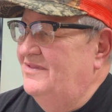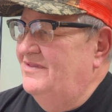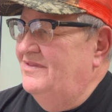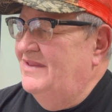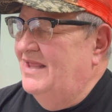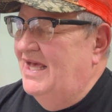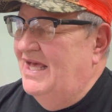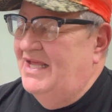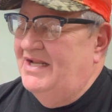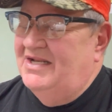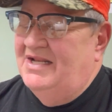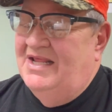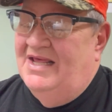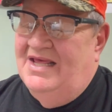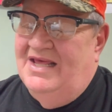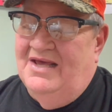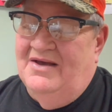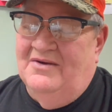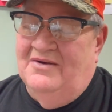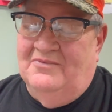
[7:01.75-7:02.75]
that
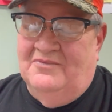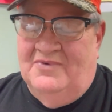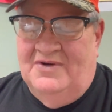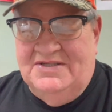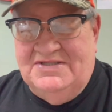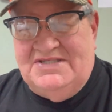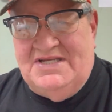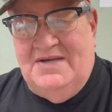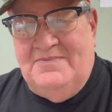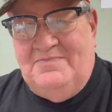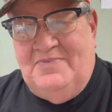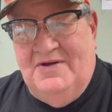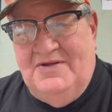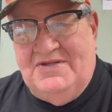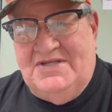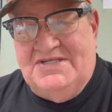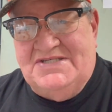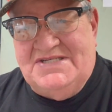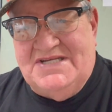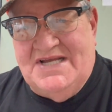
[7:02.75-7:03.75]
once I put
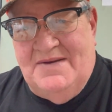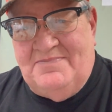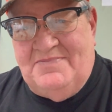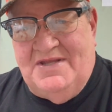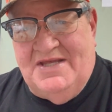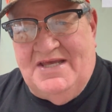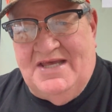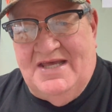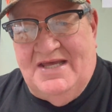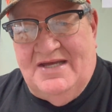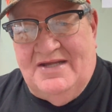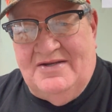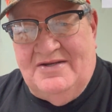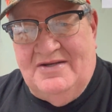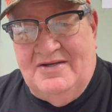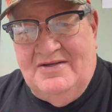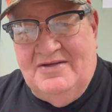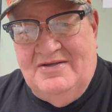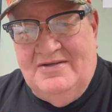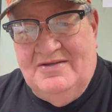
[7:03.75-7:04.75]
the septic in
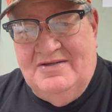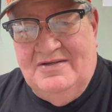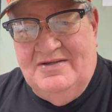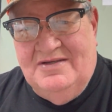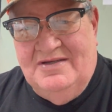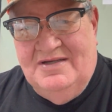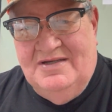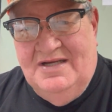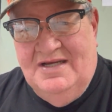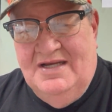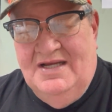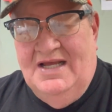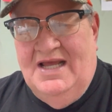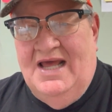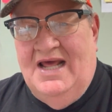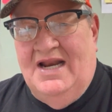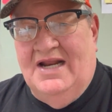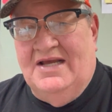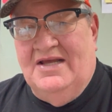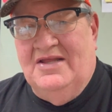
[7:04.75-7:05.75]

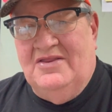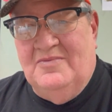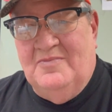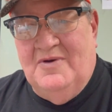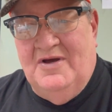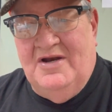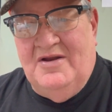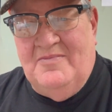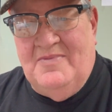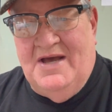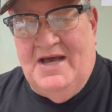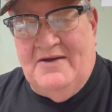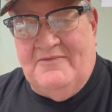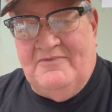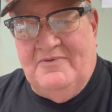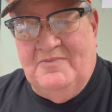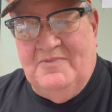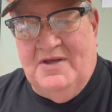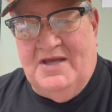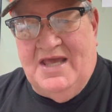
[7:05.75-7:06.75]
and I get the money back
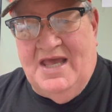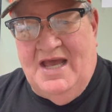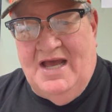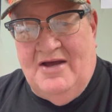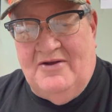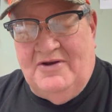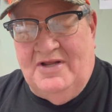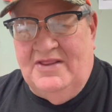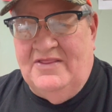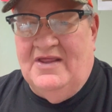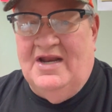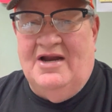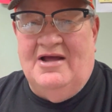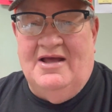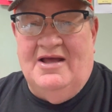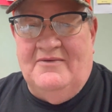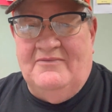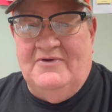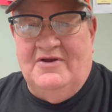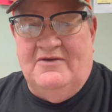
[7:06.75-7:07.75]
from the county, then I'll
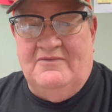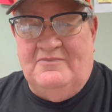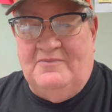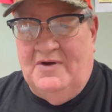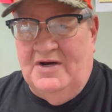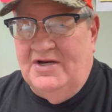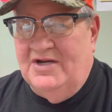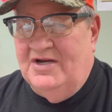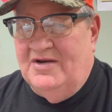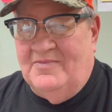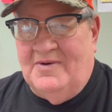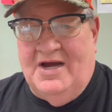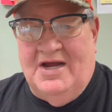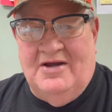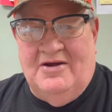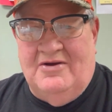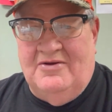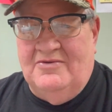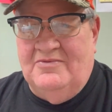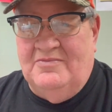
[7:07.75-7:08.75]
have enough money to buy
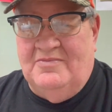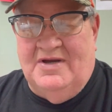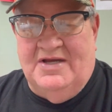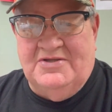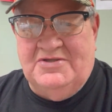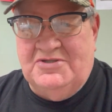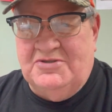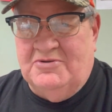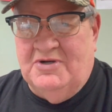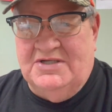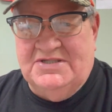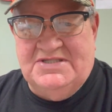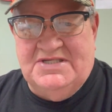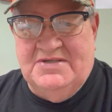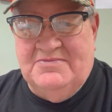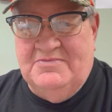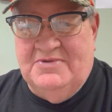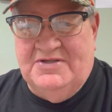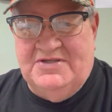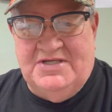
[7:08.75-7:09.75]
all my trussing
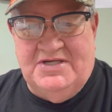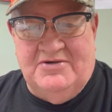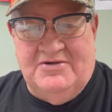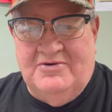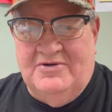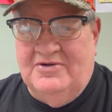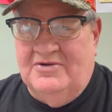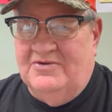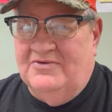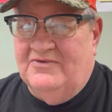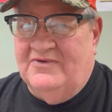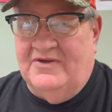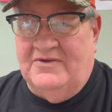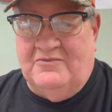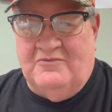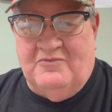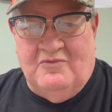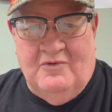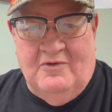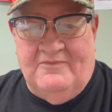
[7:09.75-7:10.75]
materials
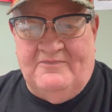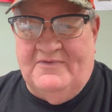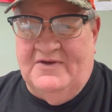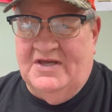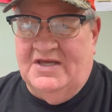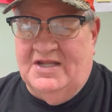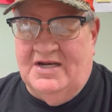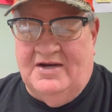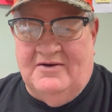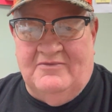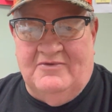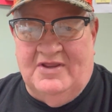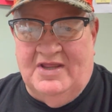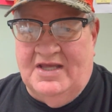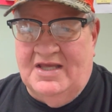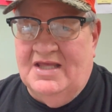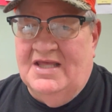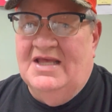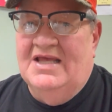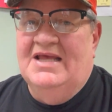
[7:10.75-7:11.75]
and roofing and
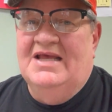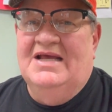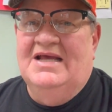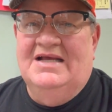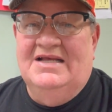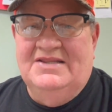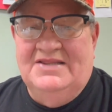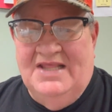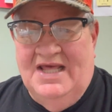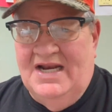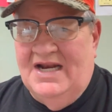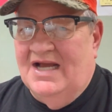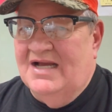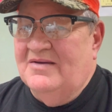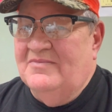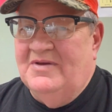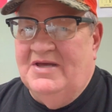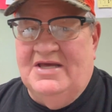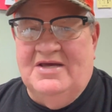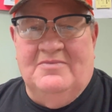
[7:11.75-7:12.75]
everything. Then I can
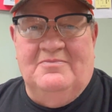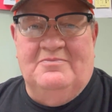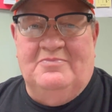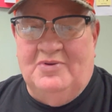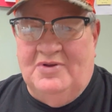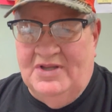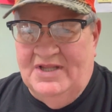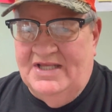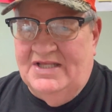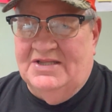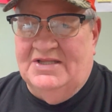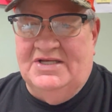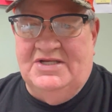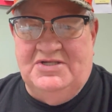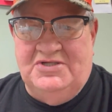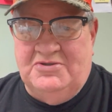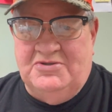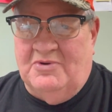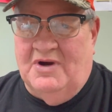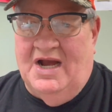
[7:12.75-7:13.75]
be completely
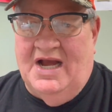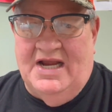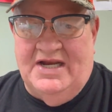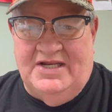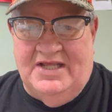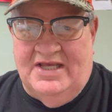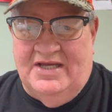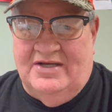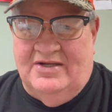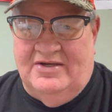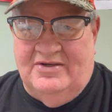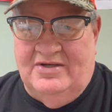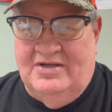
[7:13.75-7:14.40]
dried in.